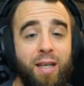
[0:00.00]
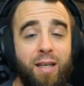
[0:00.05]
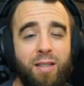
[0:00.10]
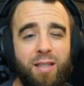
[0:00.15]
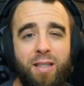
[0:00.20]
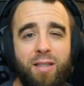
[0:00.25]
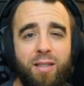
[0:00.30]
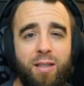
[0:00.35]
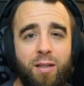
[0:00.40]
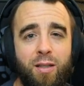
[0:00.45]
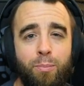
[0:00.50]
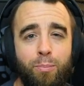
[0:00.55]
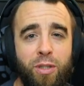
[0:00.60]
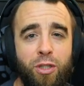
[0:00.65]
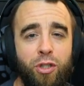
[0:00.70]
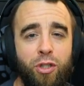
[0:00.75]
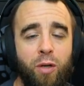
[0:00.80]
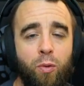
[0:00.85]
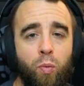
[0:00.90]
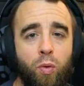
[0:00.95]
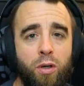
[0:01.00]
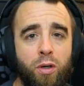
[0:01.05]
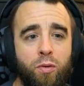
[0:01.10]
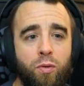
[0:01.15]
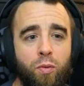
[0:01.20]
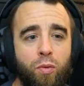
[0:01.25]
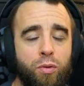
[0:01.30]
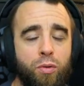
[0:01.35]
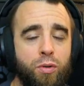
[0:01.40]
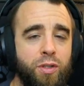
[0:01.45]
And is it the BJ1
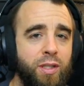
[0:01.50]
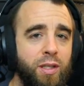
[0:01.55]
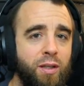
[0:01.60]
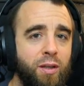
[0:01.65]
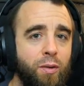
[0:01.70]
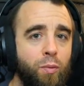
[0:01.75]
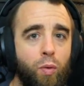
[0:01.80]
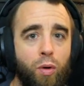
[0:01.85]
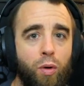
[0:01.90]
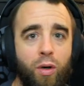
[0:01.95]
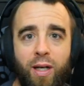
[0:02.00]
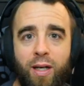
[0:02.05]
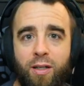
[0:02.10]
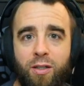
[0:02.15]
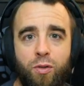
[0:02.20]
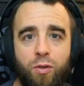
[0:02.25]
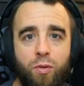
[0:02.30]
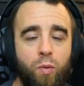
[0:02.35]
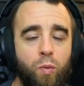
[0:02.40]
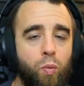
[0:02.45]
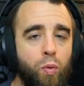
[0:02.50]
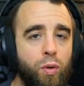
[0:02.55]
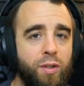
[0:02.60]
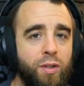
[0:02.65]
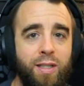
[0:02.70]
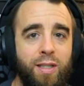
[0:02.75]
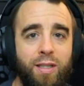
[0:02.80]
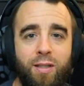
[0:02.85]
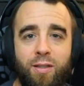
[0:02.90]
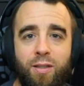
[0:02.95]
or is it the 1X or
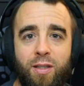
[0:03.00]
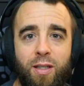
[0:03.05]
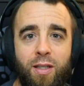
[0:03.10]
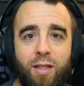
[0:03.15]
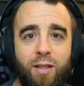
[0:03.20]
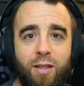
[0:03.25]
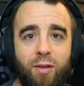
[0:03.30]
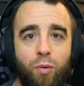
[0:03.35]
1DC?